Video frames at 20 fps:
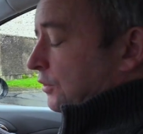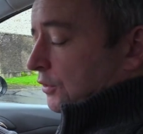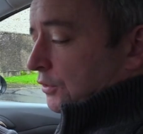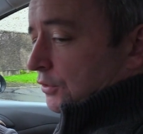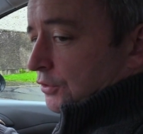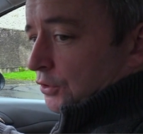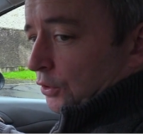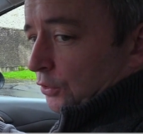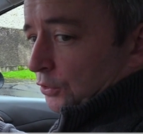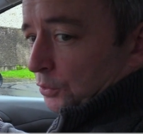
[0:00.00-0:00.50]

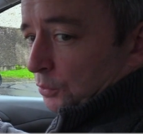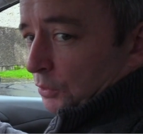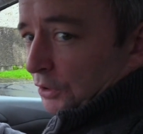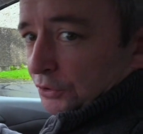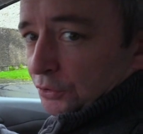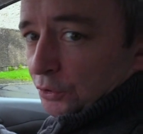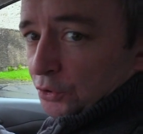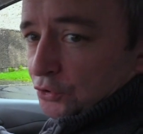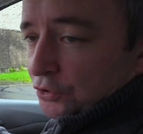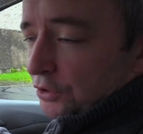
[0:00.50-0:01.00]
So the
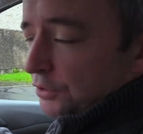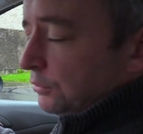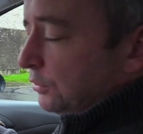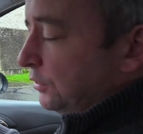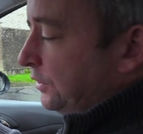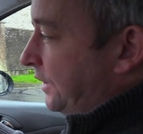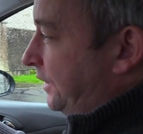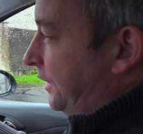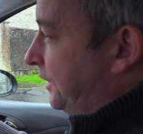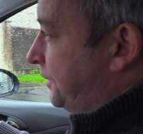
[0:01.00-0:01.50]
one, two, three
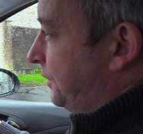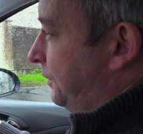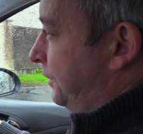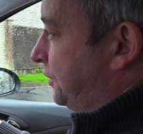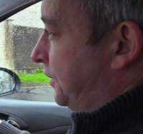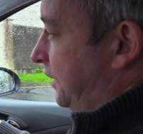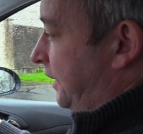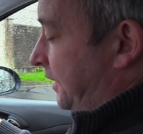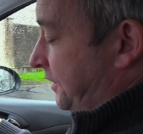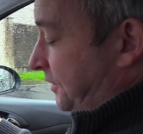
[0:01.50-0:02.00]
rule then as I
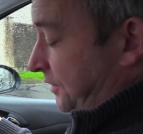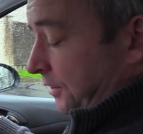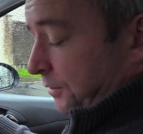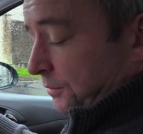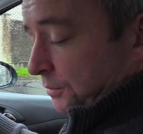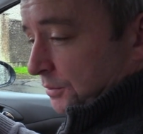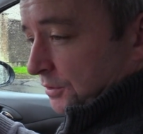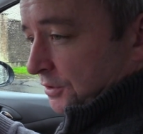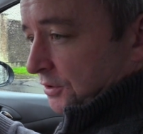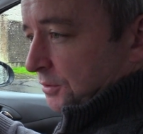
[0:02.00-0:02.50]
was, as I
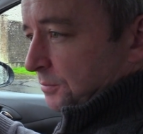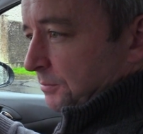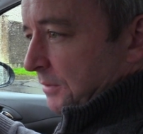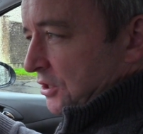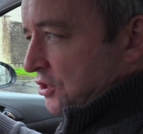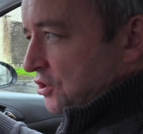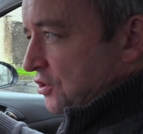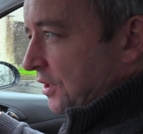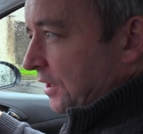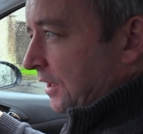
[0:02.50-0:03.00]
was
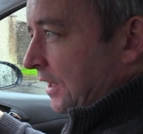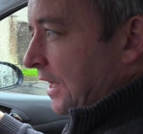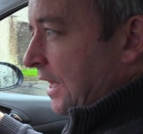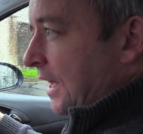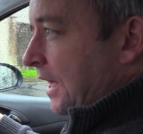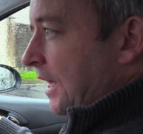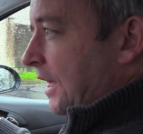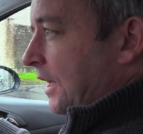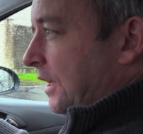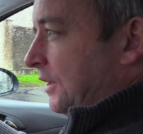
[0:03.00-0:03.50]
mentioning,
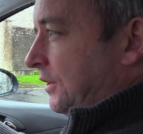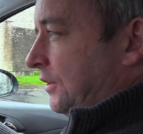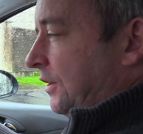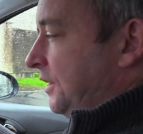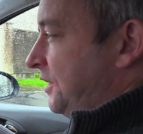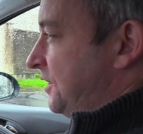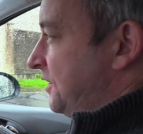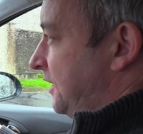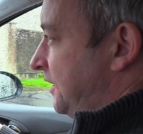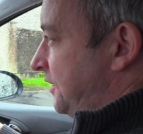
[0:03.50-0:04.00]

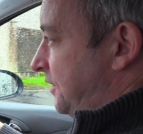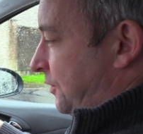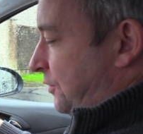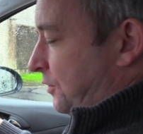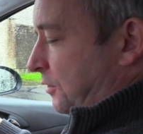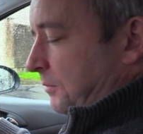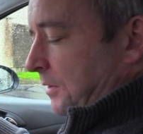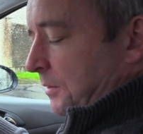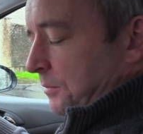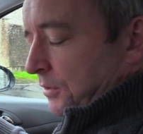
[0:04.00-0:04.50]
nice and easy
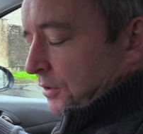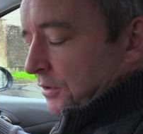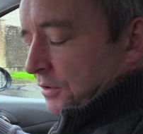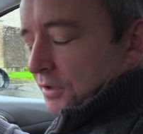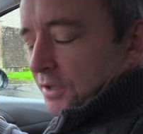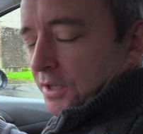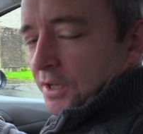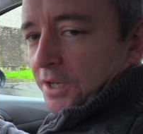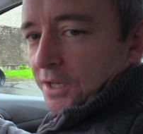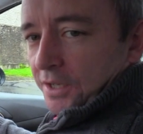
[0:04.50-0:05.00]
to remember
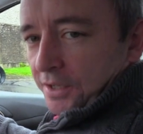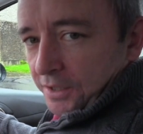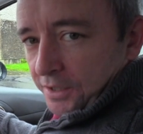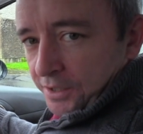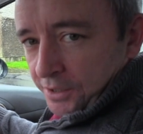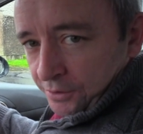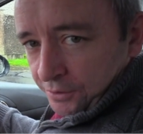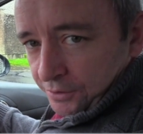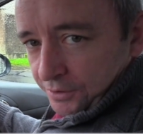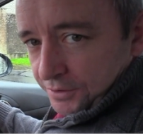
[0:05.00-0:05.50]

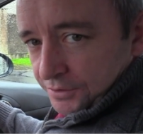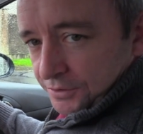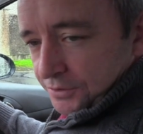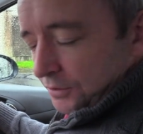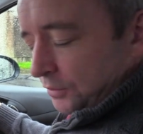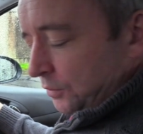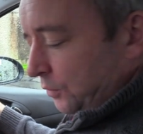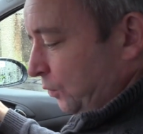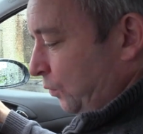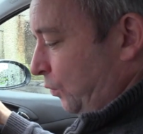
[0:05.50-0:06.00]
here it
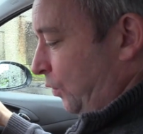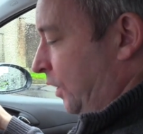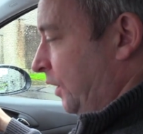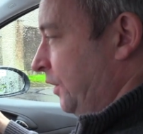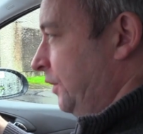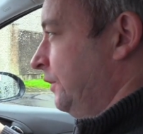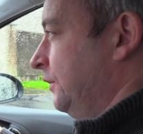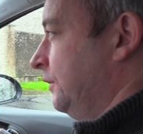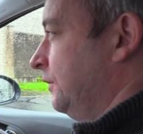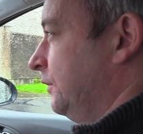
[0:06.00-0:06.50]
is.
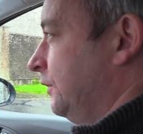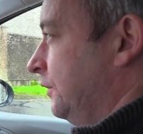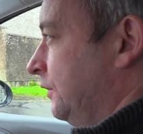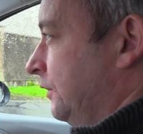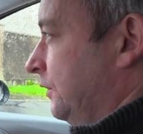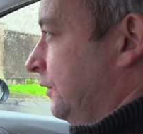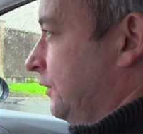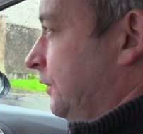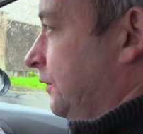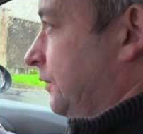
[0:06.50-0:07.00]
One
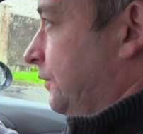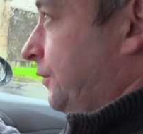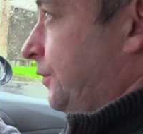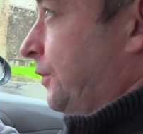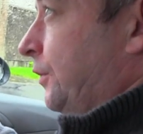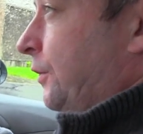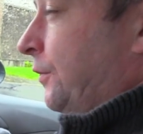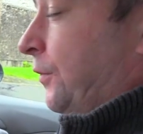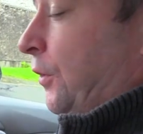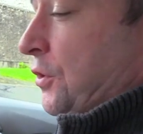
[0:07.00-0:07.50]

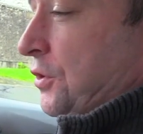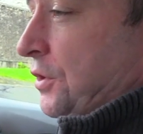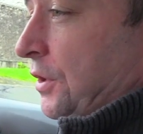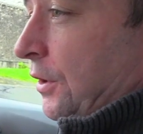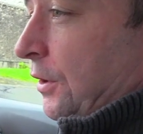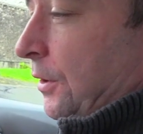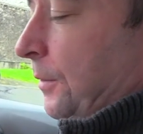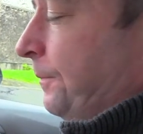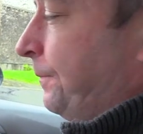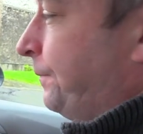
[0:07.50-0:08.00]
for first
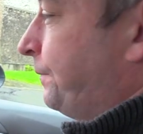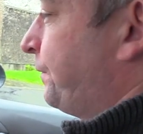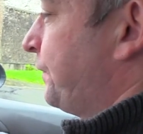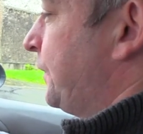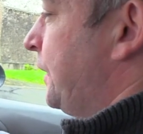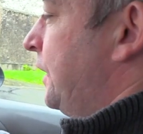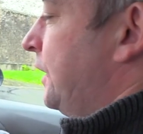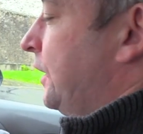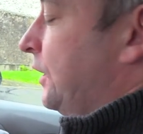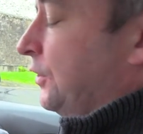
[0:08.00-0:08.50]
gear,
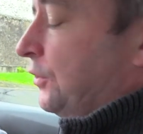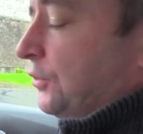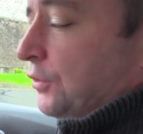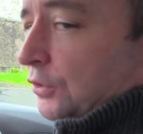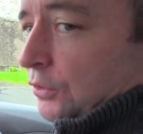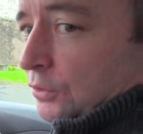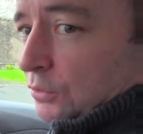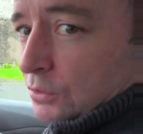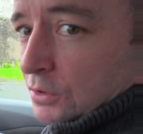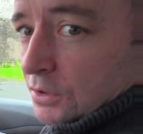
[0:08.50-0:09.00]

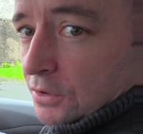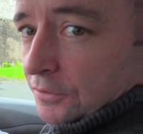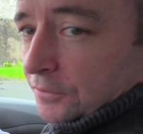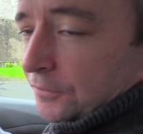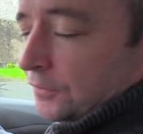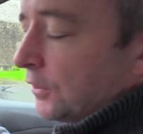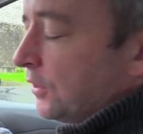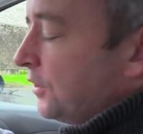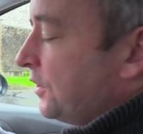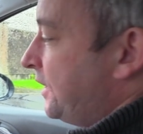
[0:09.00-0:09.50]
two
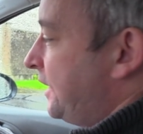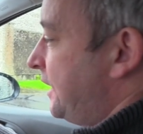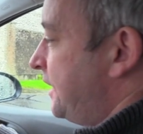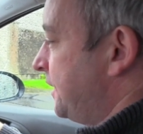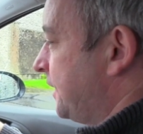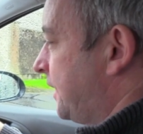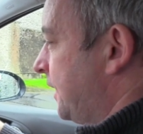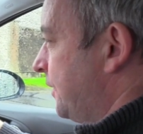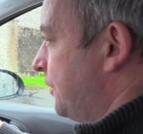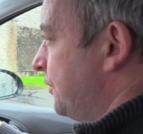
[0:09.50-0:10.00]
for the
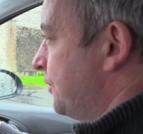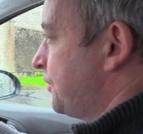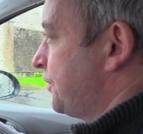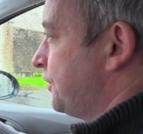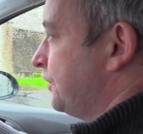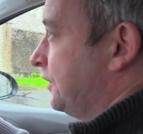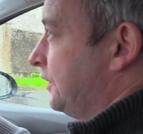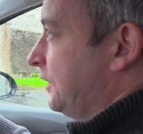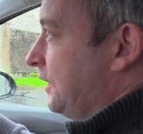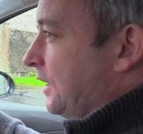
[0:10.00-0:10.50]

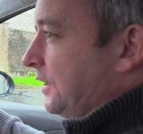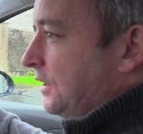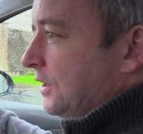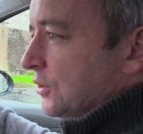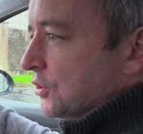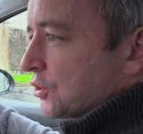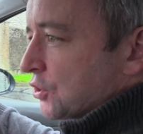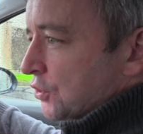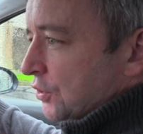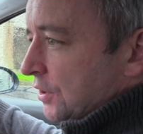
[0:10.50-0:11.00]
indicators, and
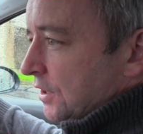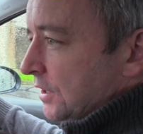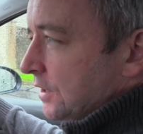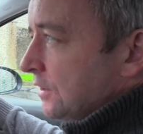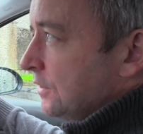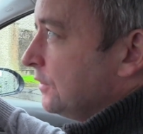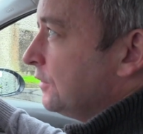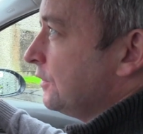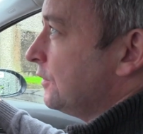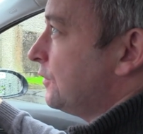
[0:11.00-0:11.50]
then
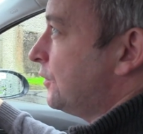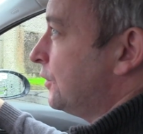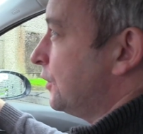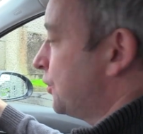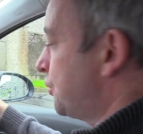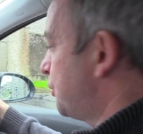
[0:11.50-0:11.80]
three for the